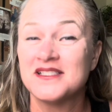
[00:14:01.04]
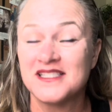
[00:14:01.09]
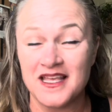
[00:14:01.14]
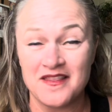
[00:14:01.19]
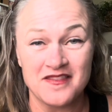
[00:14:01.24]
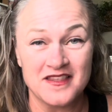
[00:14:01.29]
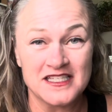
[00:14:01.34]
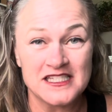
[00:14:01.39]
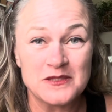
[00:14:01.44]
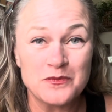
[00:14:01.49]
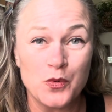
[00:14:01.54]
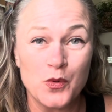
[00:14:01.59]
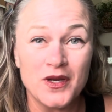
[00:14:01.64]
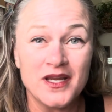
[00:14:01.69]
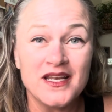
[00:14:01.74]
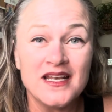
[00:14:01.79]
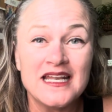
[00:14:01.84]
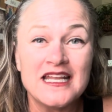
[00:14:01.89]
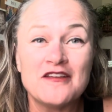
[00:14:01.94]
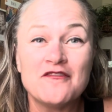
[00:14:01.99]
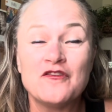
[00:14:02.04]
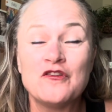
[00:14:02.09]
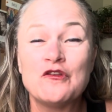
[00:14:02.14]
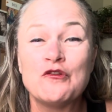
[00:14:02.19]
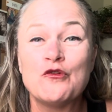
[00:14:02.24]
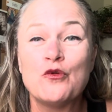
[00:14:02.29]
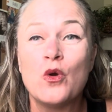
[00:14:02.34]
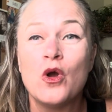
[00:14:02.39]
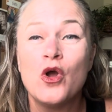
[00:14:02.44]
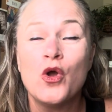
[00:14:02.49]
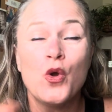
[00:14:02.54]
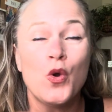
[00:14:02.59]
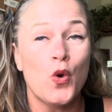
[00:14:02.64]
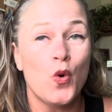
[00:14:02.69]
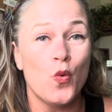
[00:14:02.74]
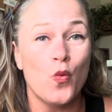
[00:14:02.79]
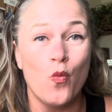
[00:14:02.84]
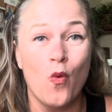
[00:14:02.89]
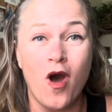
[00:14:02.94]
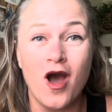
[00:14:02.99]
at this point if you
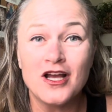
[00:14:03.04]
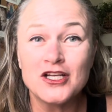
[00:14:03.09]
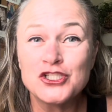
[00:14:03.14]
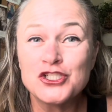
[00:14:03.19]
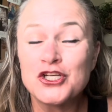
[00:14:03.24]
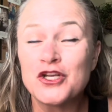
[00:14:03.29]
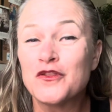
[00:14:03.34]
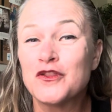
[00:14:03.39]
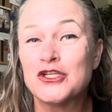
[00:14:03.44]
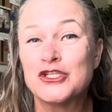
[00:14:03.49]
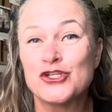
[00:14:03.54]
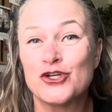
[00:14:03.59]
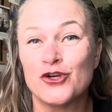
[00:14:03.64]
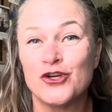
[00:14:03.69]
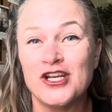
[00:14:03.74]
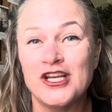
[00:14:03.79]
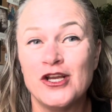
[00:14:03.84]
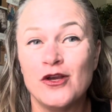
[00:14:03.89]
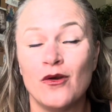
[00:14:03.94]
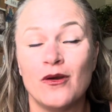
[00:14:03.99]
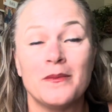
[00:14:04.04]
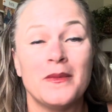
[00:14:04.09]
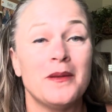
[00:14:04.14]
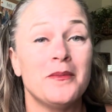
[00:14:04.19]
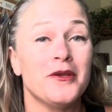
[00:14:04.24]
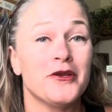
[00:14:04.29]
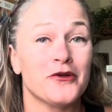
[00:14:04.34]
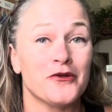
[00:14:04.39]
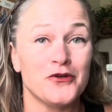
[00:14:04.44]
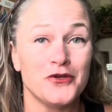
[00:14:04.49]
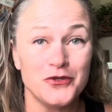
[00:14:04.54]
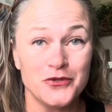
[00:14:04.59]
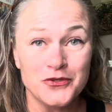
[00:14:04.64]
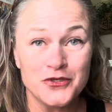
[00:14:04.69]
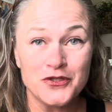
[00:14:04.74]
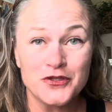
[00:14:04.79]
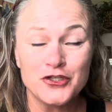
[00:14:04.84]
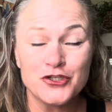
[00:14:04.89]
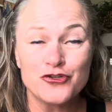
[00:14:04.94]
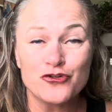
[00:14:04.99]
watched the journey, or maybe you're new to
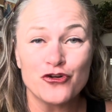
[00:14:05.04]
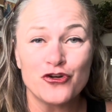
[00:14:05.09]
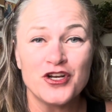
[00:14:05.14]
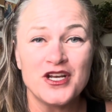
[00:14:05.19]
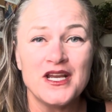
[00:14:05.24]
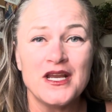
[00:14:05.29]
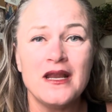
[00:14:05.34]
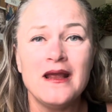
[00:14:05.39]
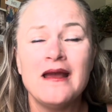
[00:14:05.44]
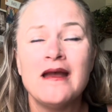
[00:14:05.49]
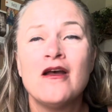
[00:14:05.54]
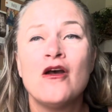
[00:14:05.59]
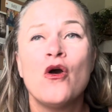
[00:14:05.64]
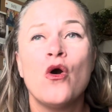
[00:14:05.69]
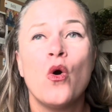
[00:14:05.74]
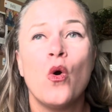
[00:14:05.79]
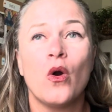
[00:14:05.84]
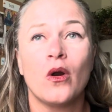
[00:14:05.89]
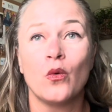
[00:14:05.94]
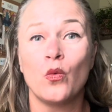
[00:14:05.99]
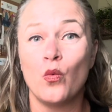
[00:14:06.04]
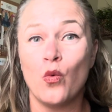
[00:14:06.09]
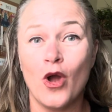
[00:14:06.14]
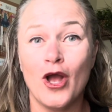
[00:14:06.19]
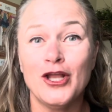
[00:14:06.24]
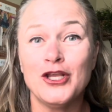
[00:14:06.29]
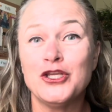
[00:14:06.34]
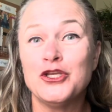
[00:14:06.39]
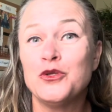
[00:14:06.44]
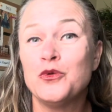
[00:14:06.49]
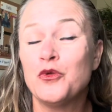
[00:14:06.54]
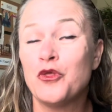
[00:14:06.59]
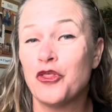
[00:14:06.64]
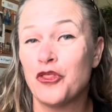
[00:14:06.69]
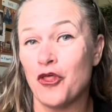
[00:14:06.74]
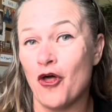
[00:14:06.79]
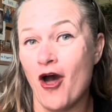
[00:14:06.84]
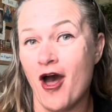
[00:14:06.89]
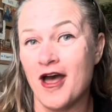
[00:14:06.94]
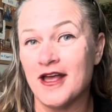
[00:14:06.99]
the journey, or what you
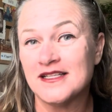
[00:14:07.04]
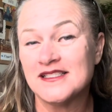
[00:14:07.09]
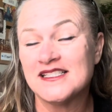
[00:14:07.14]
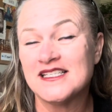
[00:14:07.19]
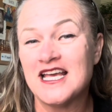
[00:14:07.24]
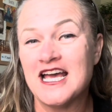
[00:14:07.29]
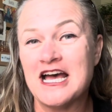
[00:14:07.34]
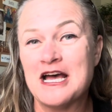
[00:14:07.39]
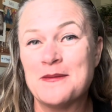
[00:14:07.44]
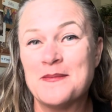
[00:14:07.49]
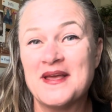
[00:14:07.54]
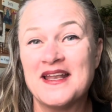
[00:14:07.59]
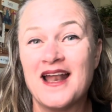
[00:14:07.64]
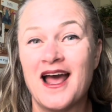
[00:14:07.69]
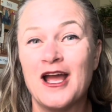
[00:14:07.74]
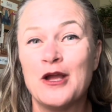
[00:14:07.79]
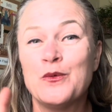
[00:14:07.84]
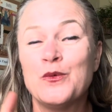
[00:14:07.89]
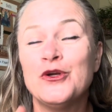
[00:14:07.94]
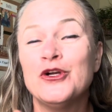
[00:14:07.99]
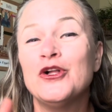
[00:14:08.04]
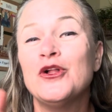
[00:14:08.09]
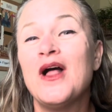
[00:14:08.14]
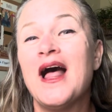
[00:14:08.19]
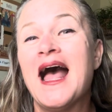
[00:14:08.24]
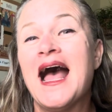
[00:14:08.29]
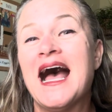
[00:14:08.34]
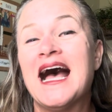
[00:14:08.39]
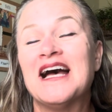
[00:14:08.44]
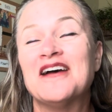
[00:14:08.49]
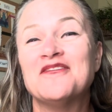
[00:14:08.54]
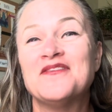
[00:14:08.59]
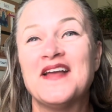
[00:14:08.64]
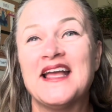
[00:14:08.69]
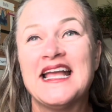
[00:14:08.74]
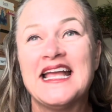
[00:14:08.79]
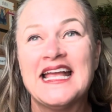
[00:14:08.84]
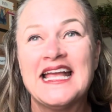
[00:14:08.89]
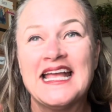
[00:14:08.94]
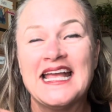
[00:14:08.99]
thought. And I will have
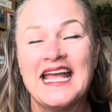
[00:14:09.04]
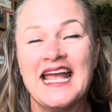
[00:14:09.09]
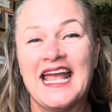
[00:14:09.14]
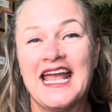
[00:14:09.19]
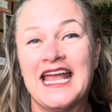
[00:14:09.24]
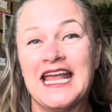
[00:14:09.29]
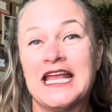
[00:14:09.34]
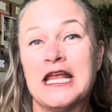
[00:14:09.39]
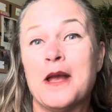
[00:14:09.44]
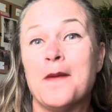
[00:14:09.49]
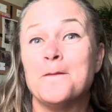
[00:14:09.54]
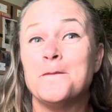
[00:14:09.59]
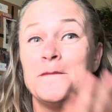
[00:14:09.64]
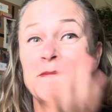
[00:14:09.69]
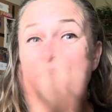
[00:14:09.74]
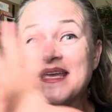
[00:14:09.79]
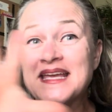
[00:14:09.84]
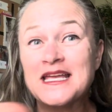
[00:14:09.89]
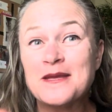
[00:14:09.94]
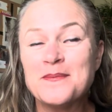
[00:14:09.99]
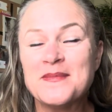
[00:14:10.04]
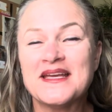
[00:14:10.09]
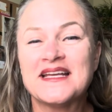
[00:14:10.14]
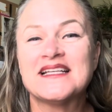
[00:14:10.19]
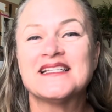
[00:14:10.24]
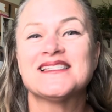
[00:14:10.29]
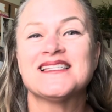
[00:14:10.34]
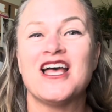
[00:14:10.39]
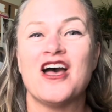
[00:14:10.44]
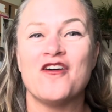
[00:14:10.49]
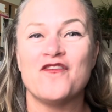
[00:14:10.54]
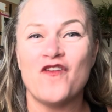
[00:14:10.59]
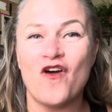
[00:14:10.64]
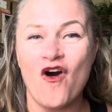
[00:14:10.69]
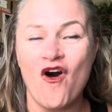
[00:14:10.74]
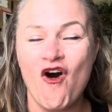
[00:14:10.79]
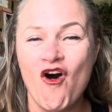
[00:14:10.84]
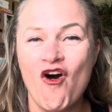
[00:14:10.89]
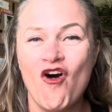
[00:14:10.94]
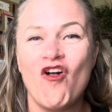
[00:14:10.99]
a big mix of
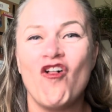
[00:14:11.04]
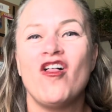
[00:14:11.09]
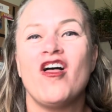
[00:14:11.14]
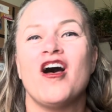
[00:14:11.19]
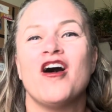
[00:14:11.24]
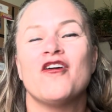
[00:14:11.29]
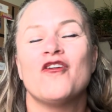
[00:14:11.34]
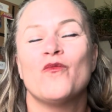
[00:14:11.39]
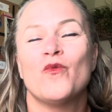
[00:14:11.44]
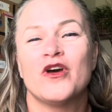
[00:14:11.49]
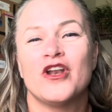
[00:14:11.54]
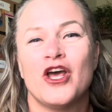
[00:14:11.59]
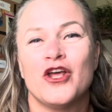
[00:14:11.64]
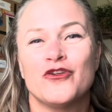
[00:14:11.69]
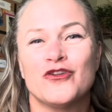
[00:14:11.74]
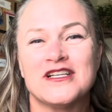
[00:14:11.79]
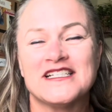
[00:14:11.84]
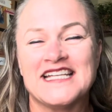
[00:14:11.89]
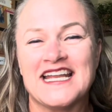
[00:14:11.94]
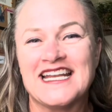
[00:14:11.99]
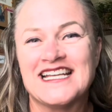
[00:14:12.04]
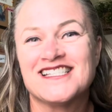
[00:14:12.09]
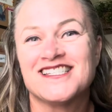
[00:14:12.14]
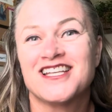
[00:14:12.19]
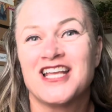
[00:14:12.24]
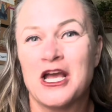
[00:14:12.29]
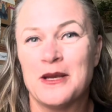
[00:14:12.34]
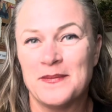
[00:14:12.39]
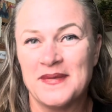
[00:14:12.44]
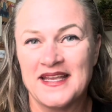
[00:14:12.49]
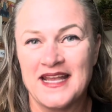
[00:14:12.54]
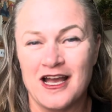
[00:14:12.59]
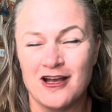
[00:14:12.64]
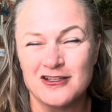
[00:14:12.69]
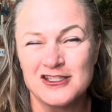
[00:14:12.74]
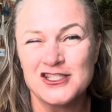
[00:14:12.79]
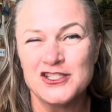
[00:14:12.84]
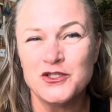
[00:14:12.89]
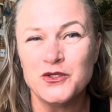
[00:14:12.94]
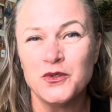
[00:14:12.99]
all 100 days coming out
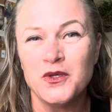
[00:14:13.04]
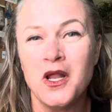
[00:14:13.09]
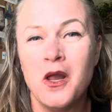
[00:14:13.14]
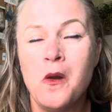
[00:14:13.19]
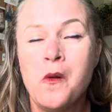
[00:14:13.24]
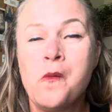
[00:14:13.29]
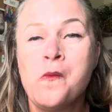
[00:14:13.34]
soon.